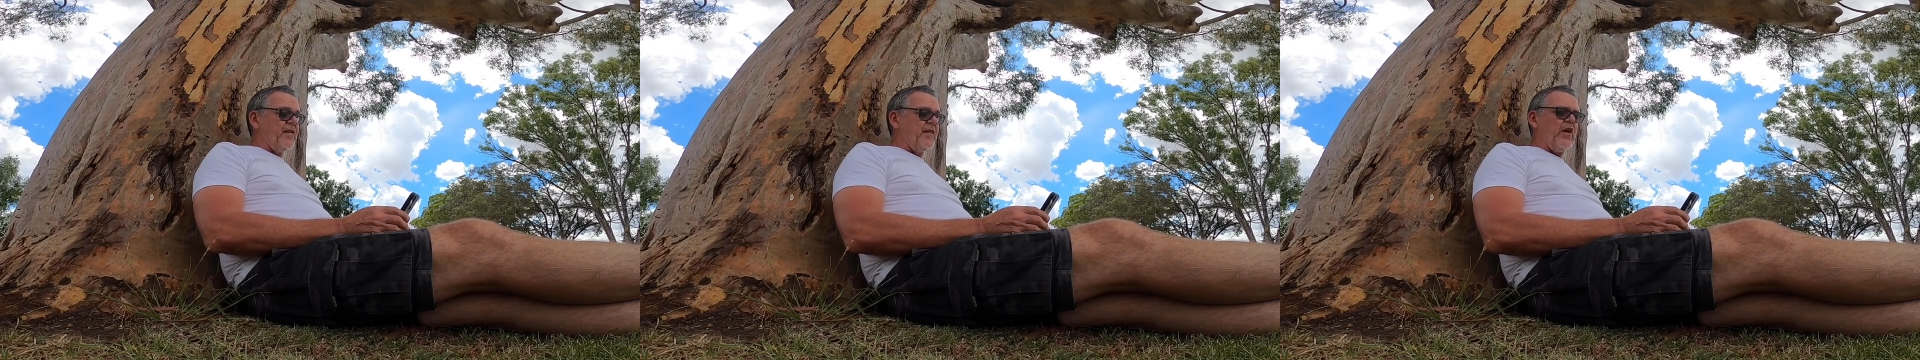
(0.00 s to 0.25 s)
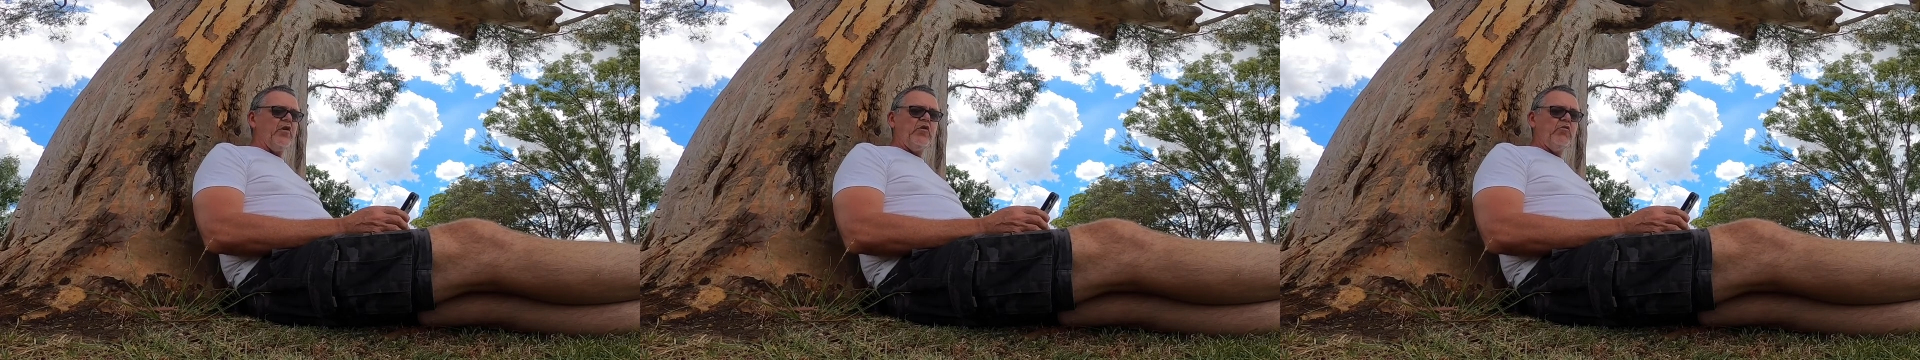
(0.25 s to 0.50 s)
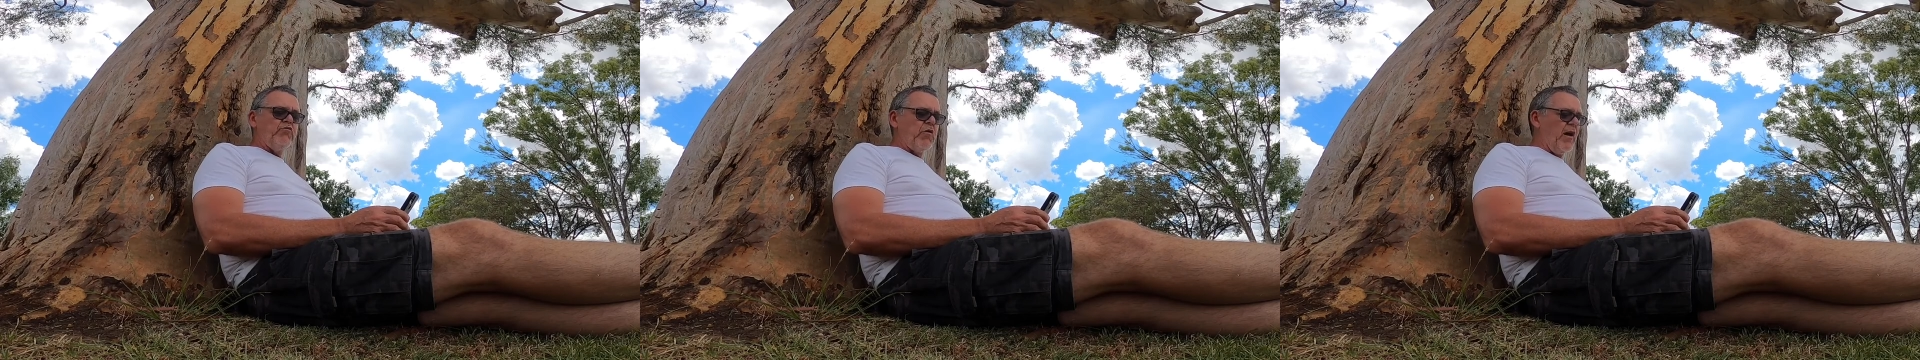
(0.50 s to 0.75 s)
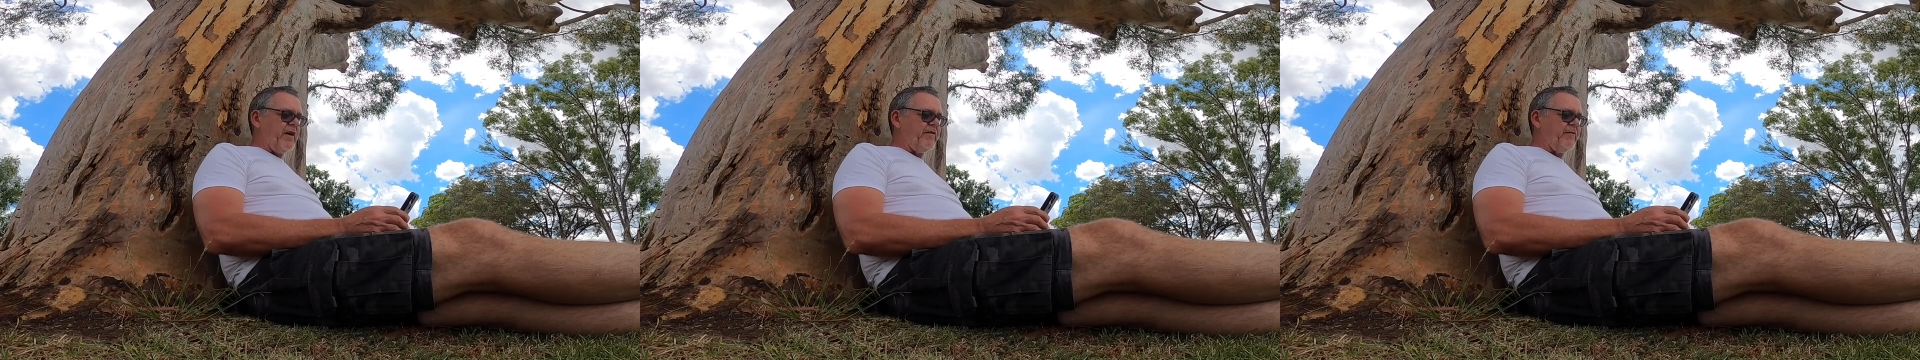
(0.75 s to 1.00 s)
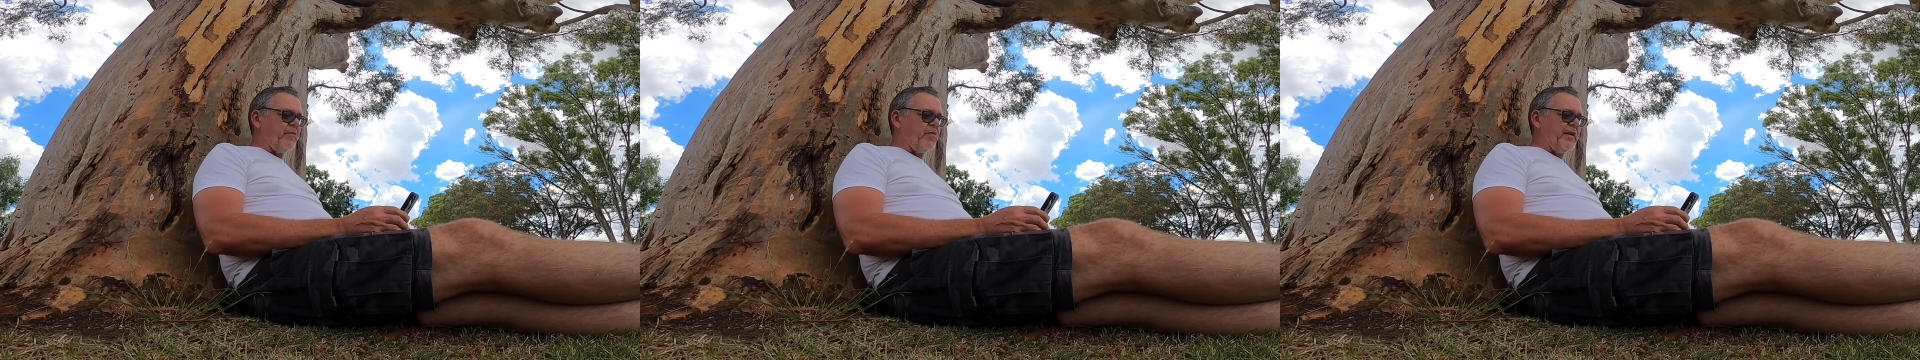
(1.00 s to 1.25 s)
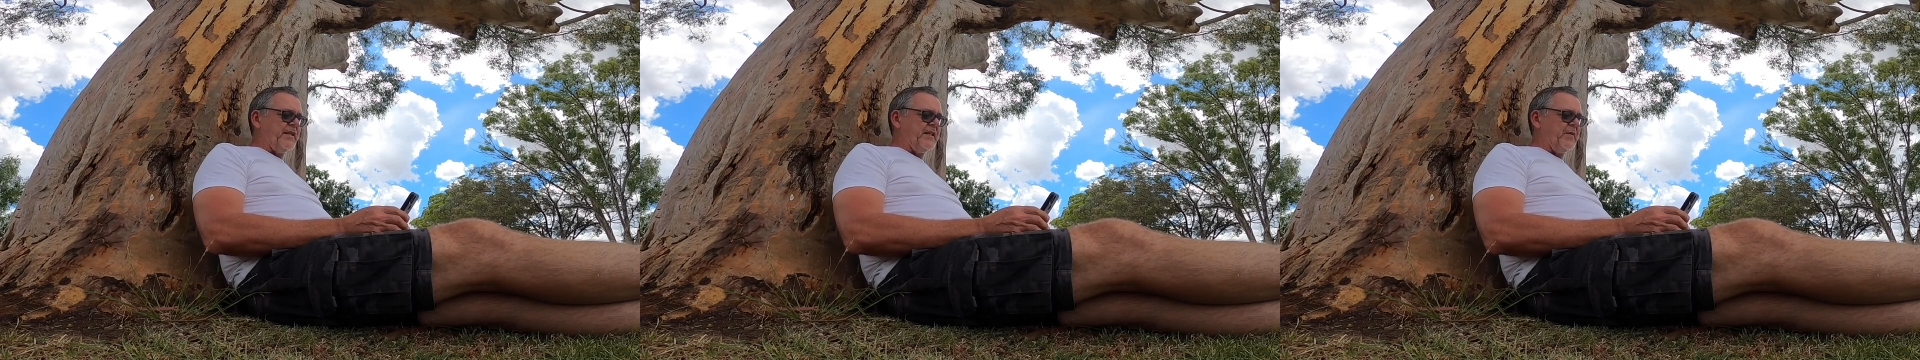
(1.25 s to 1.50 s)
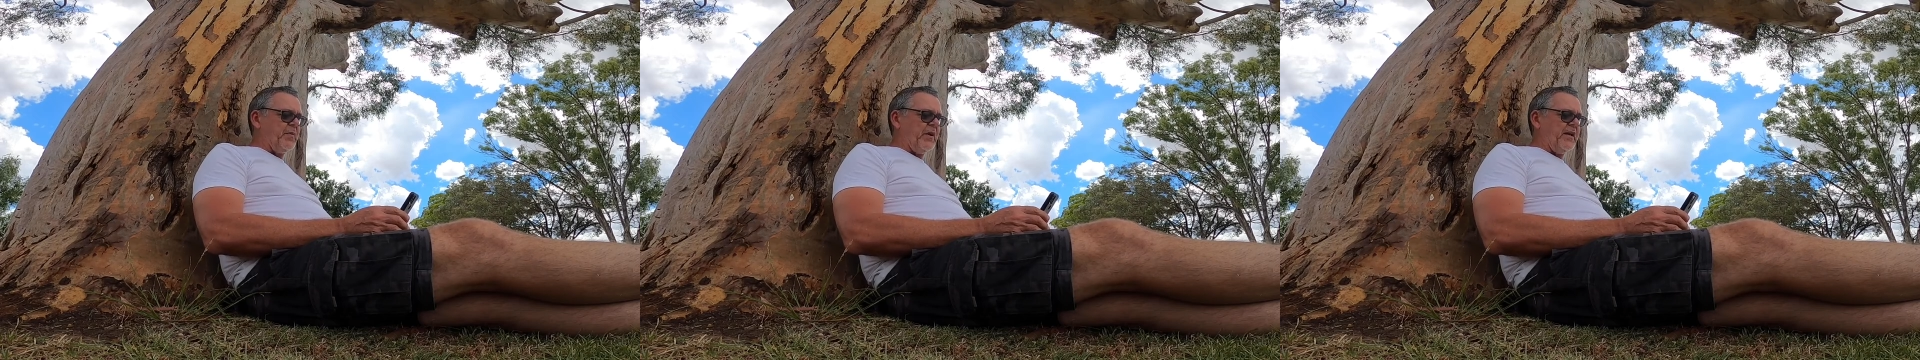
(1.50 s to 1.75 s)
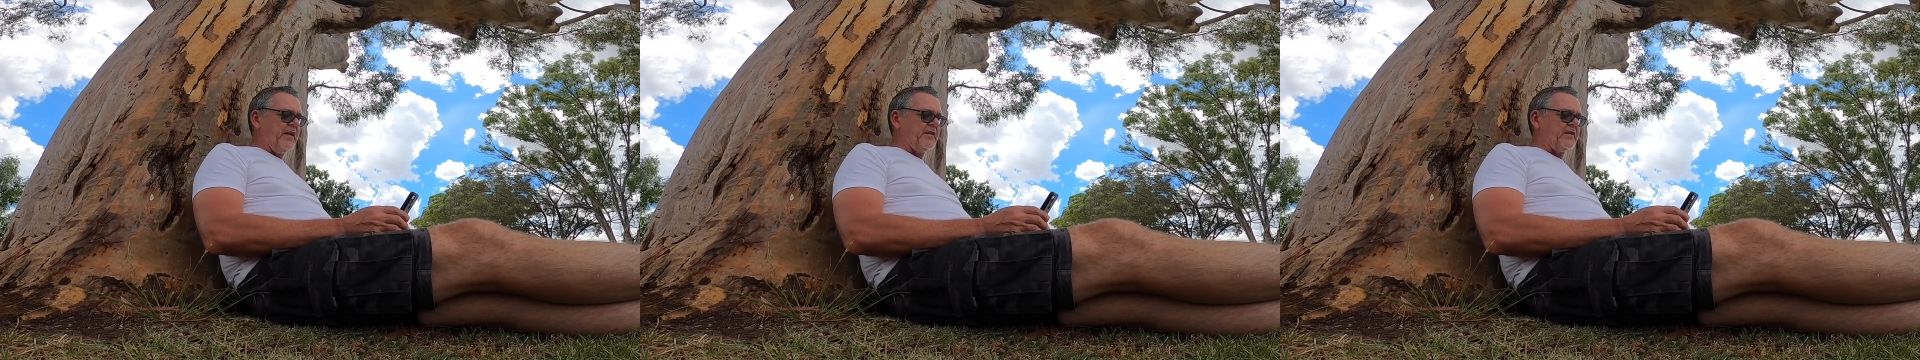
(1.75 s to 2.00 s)
though you write of breezy
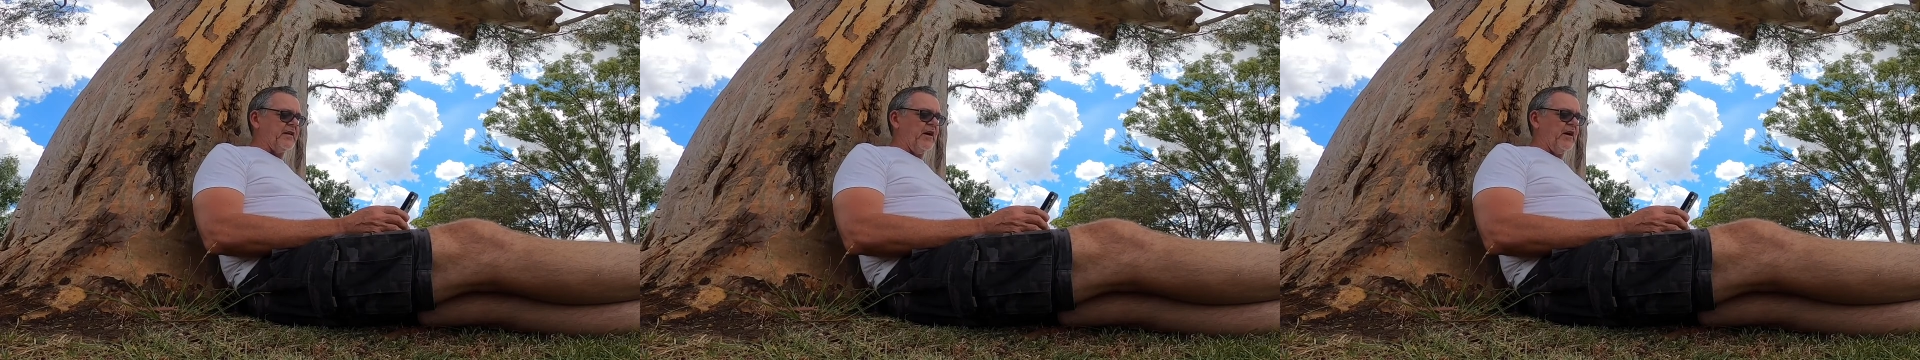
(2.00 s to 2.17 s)
peaks,